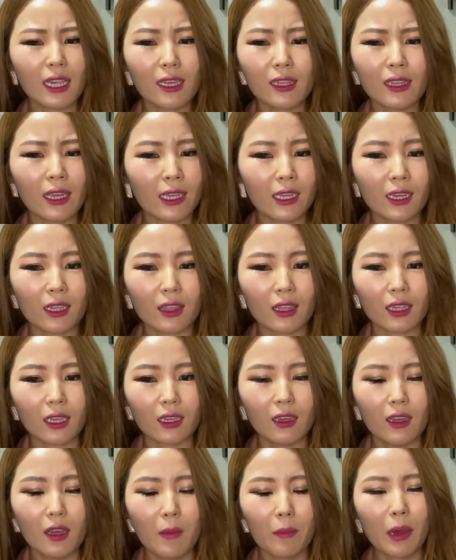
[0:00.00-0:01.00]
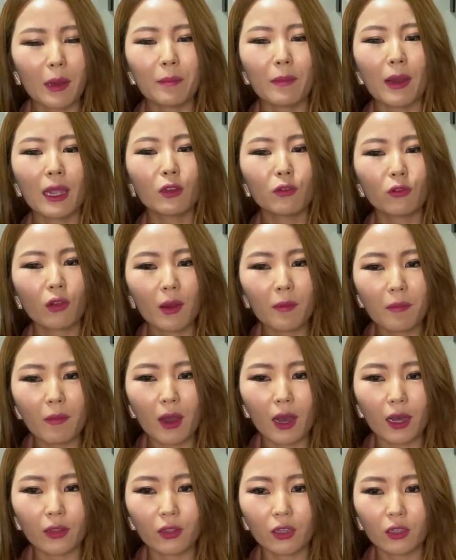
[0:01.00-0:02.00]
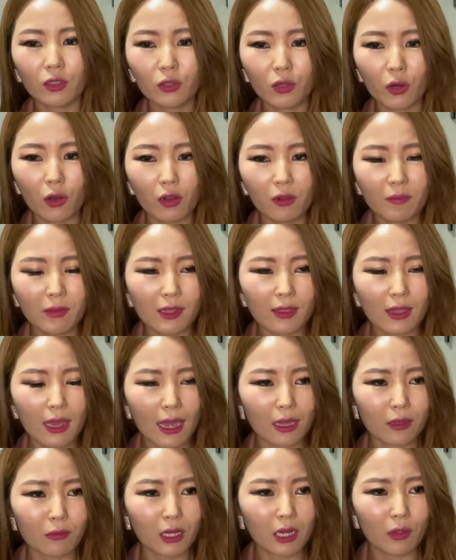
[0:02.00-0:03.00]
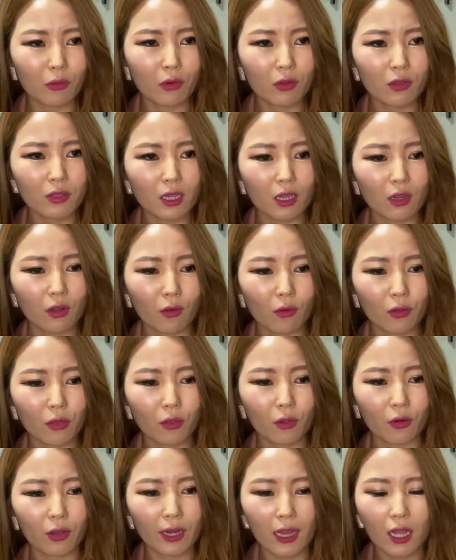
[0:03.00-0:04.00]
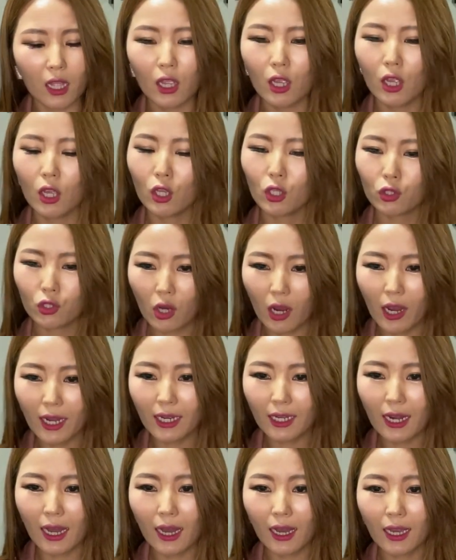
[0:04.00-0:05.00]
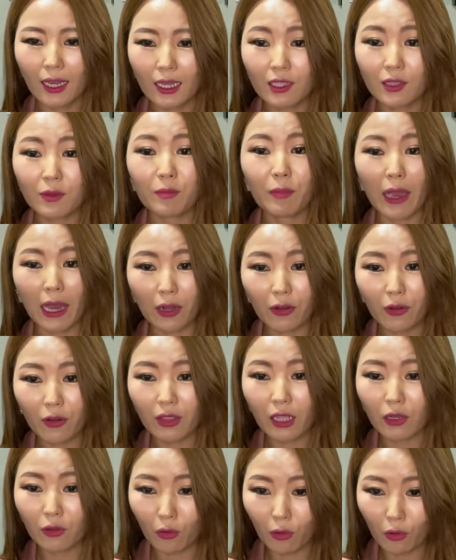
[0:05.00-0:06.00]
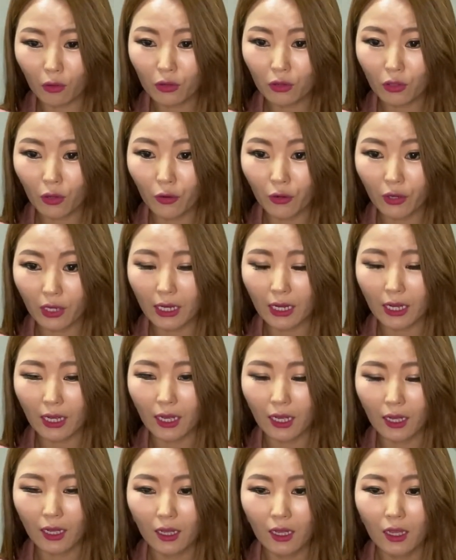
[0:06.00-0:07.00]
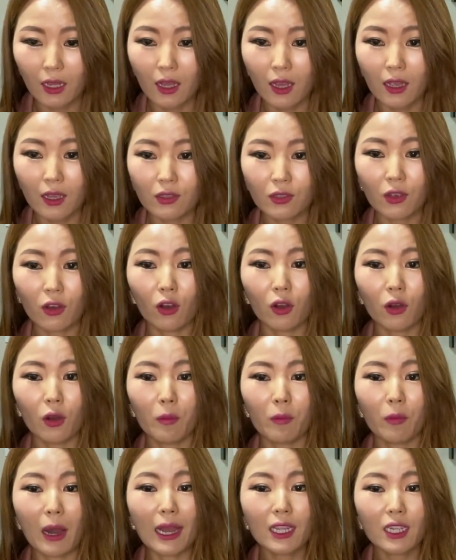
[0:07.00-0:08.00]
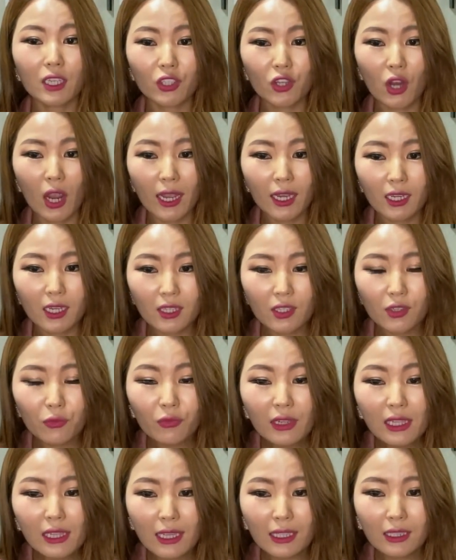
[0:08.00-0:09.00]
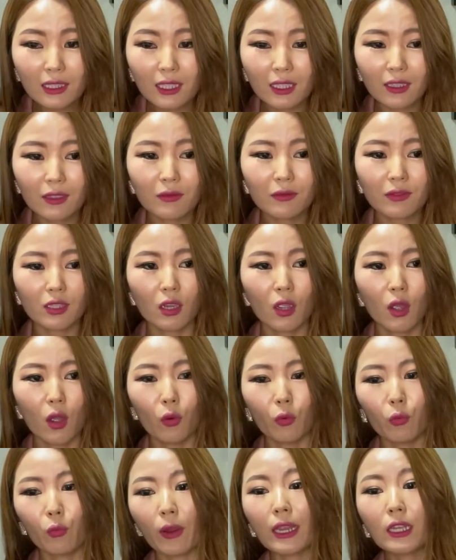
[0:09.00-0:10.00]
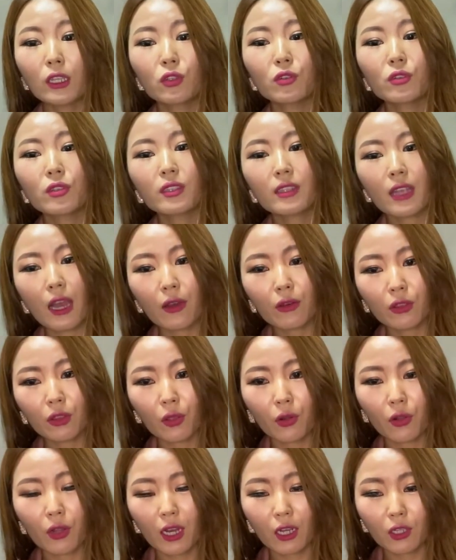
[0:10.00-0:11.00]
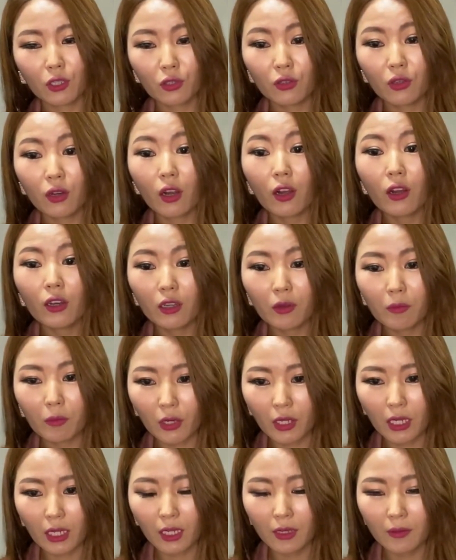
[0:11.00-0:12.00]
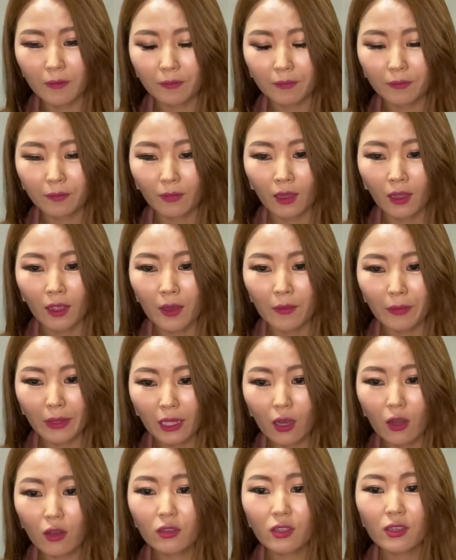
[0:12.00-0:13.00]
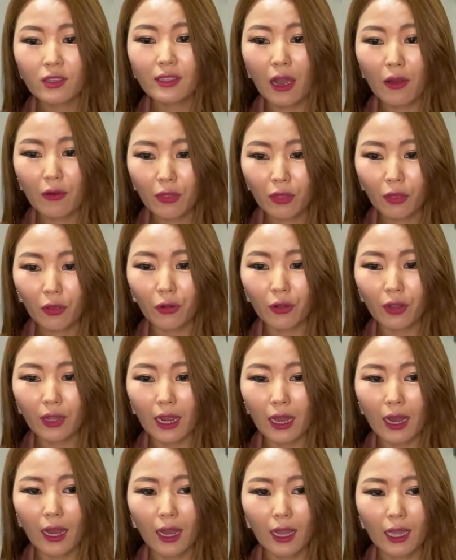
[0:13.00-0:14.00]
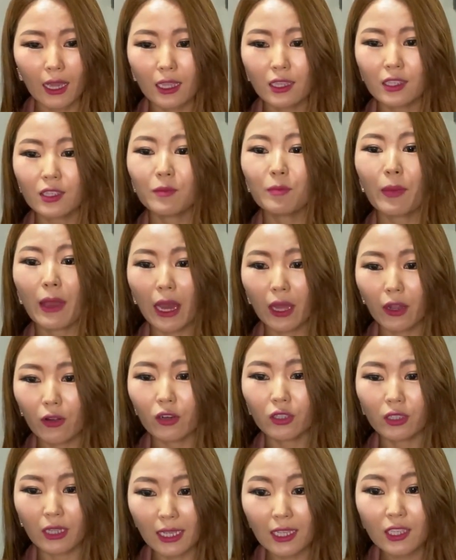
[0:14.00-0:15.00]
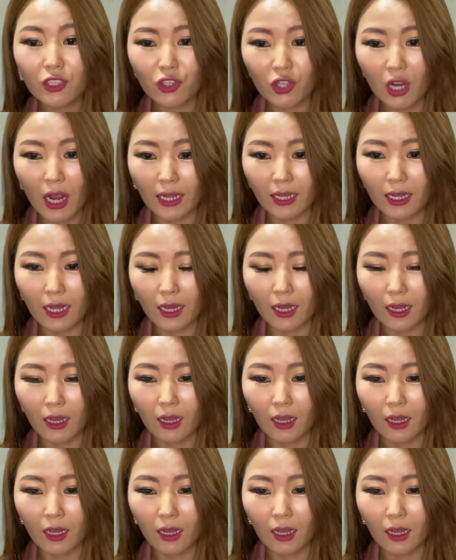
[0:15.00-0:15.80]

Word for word: tell anything. But my grandmother told me that when I was in North Korea, China is better than North Korea. So mm -hmm. my Chinese relatives went to South Korea to earn money because yeah. South Korea is better than China.